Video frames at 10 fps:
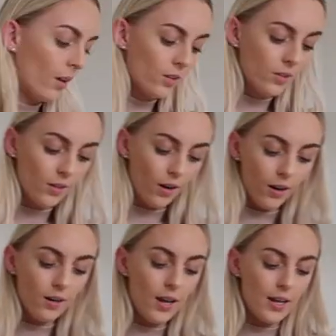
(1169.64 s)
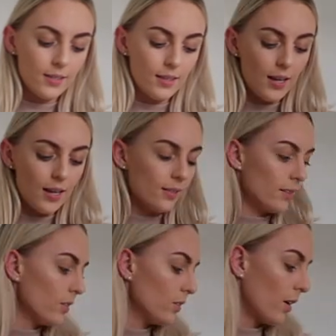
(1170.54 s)
so it's these
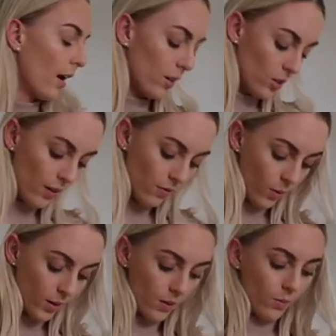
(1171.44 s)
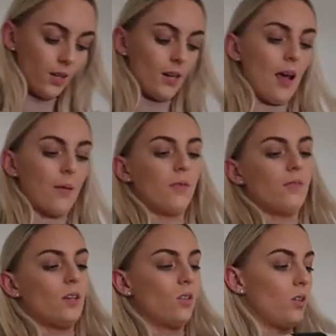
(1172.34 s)
little actually i have no idea what the name of
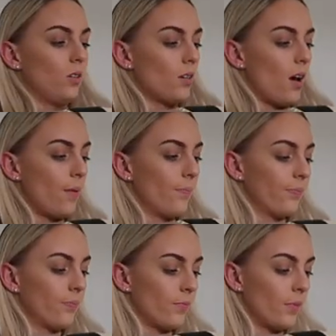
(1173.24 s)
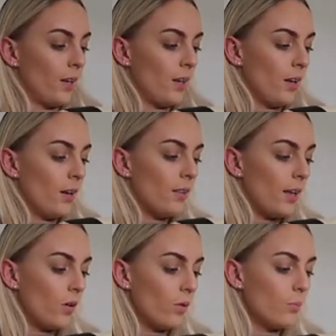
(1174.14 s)
these shoes are
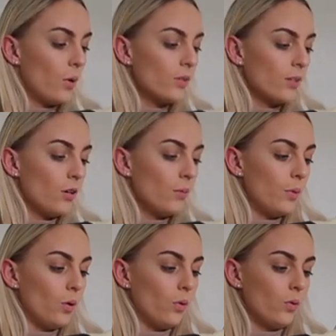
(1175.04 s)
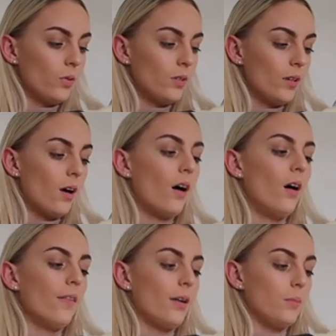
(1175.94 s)
they're called moscow mules
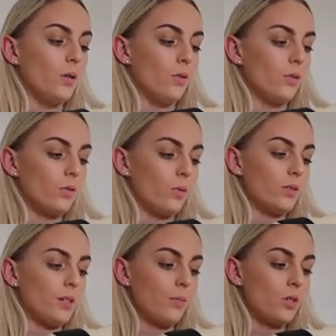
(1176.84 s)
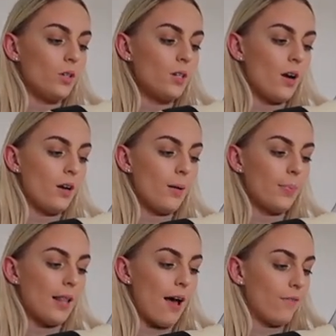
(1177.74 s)
oh they're mules awesome two-tone
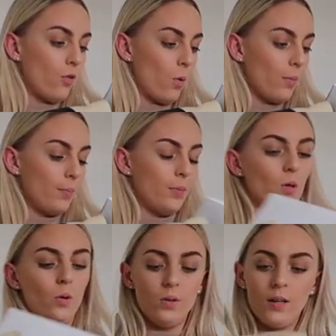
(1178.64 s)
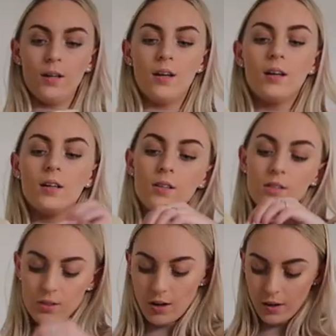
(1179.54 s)
platform mule
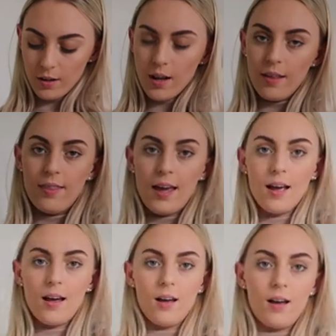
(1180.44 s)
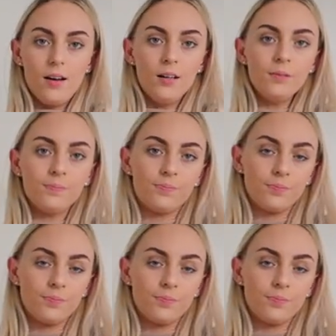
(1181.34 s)
so they are